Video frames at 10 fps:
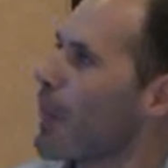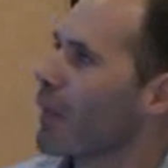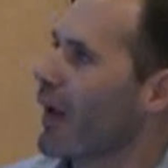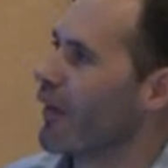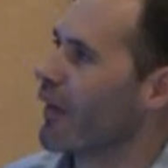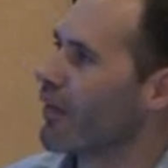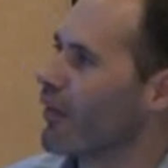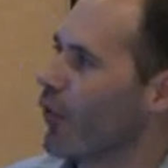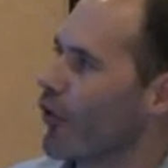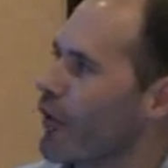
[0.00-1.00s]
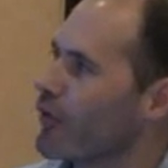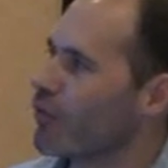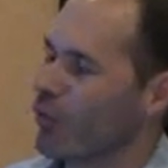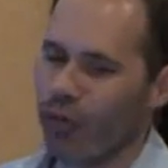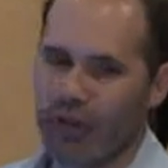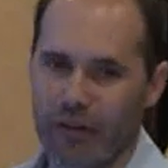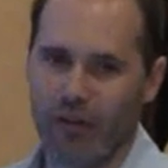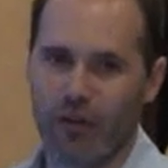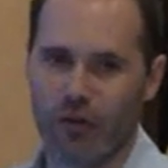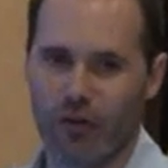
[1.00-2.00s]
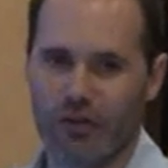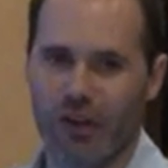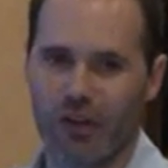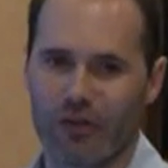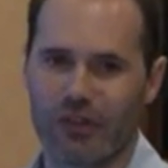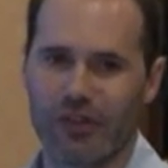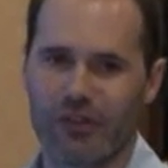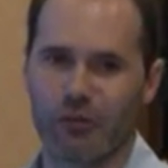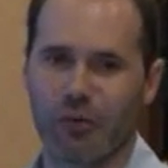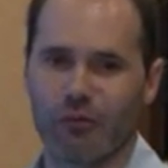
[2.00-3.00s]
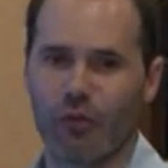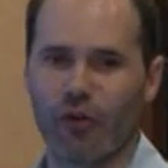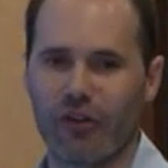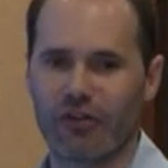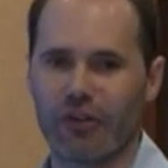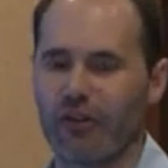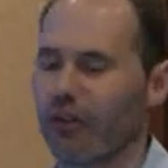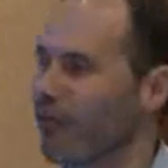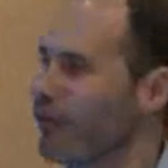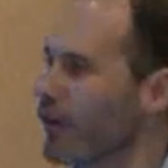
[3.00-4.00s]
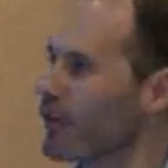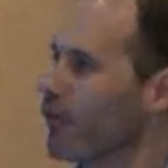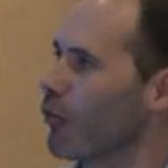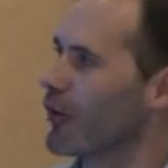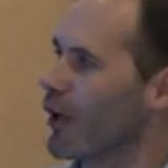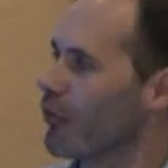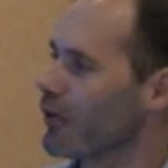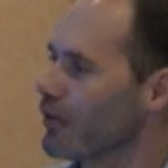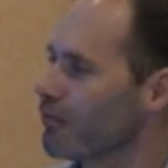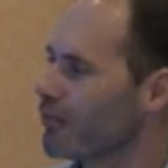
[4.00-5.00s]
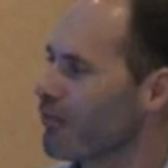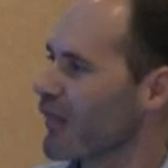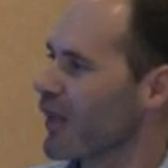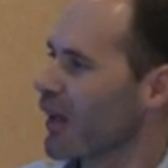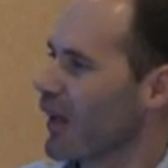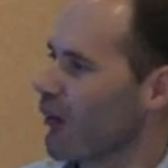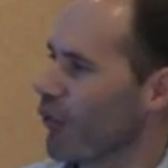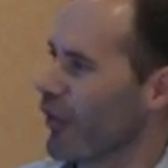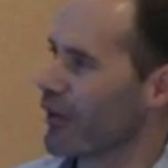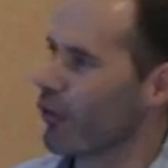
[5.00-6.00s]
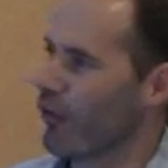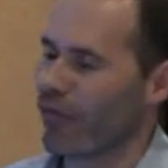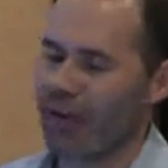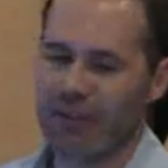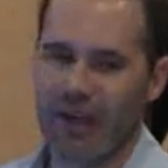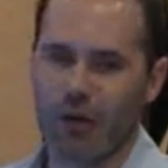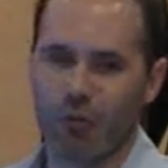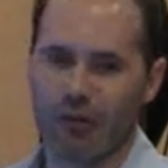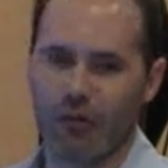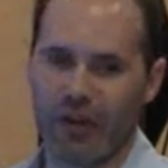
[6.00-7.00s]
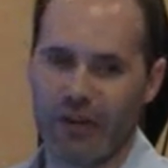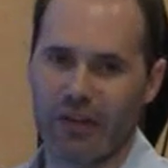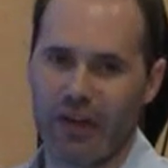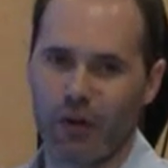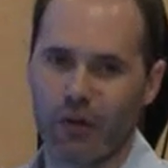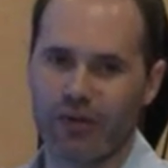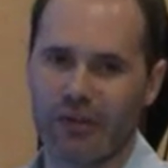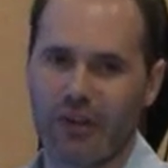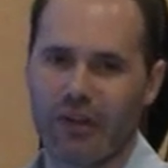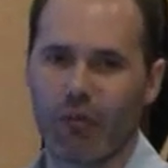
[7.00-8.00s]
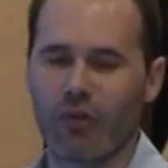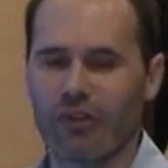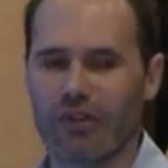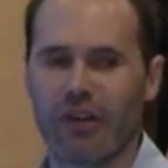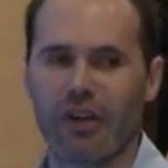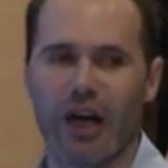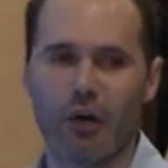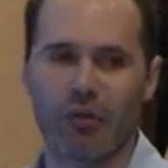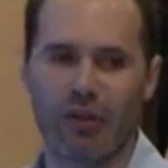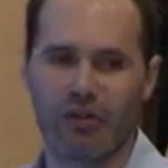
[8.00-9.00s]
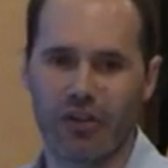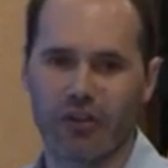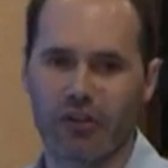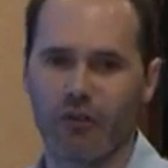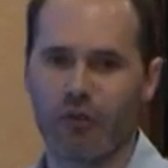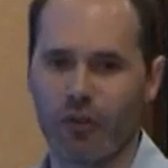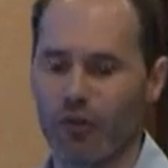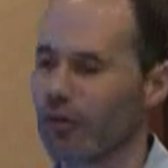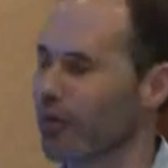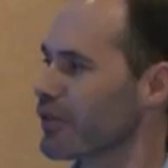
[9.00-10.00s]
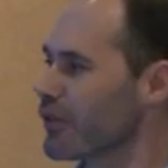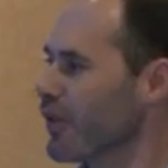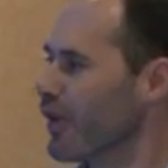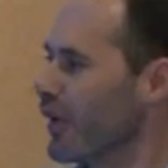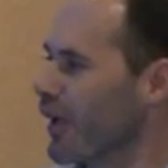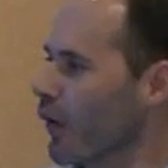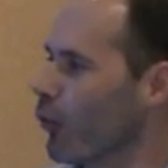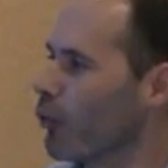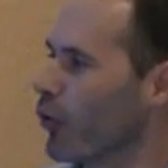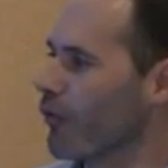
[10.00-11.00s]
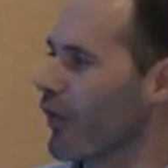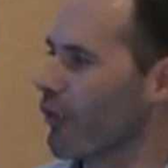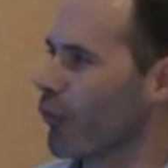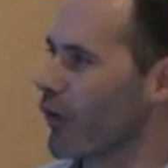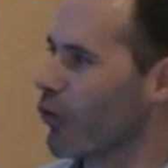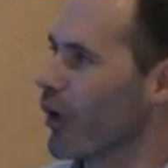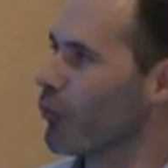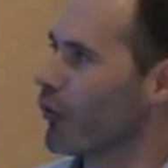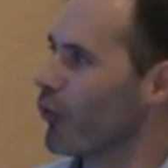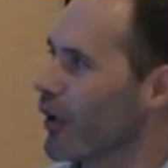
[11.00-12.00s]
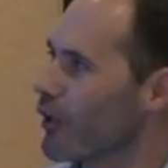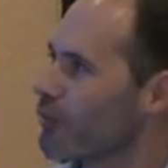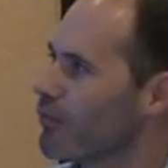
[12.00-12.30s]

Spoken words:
And then at the very end, we did the glucose tolerance test because we were interested in the effect of the metabolism. And for this, we fasted animals for 18 hours, and then we just did an IP injection of glucose at 1.5 milligram per gram.